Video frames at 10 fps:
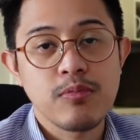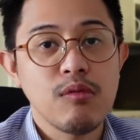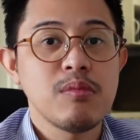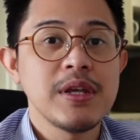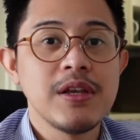
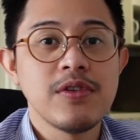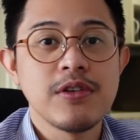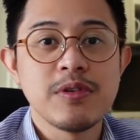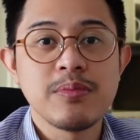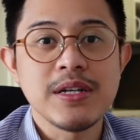probably
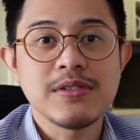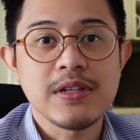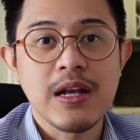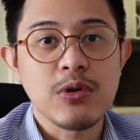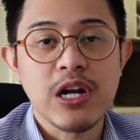even
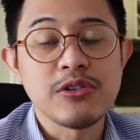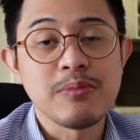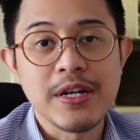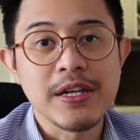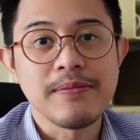replacing our
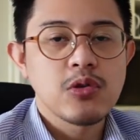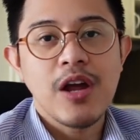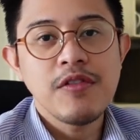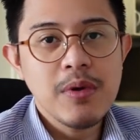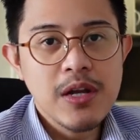current money. So
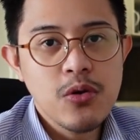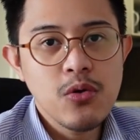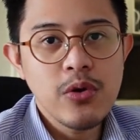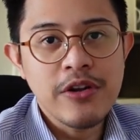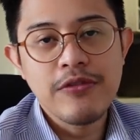everybody
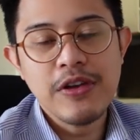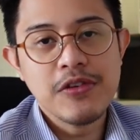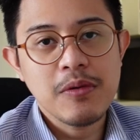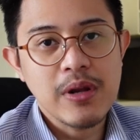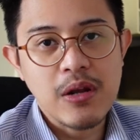who
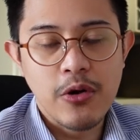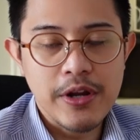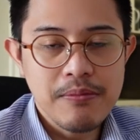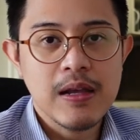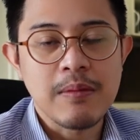invests in
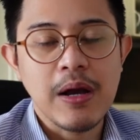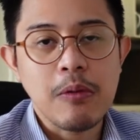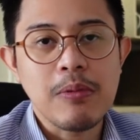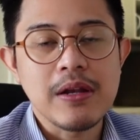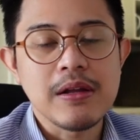Bitcoin, in my
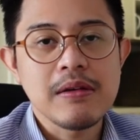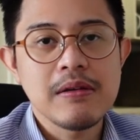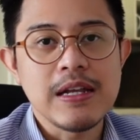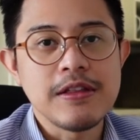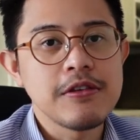opinion,
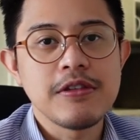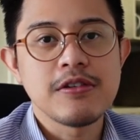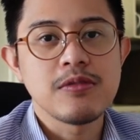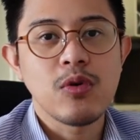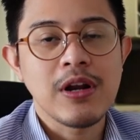either
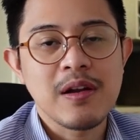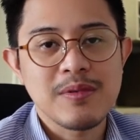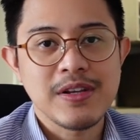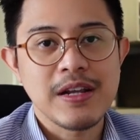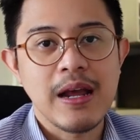they're
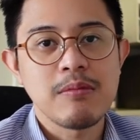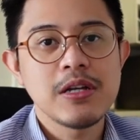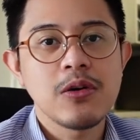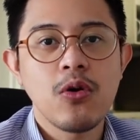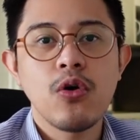100%
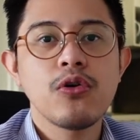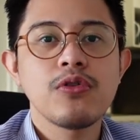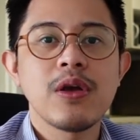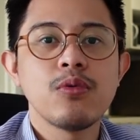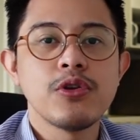gambling or
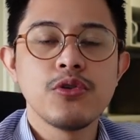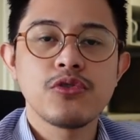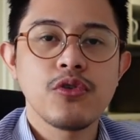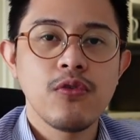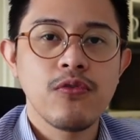they would do
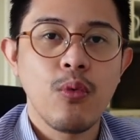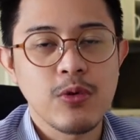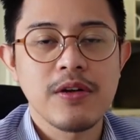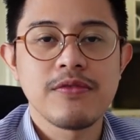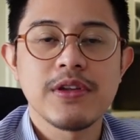so for
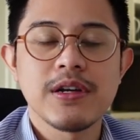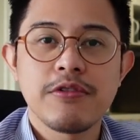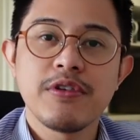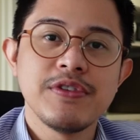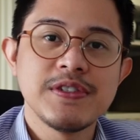one of the
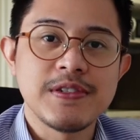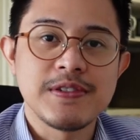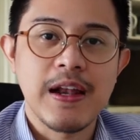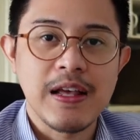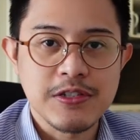three
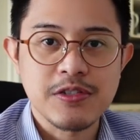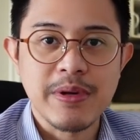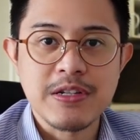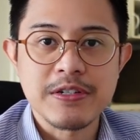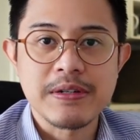reasons that I just
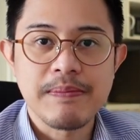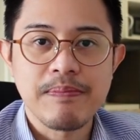mentioned.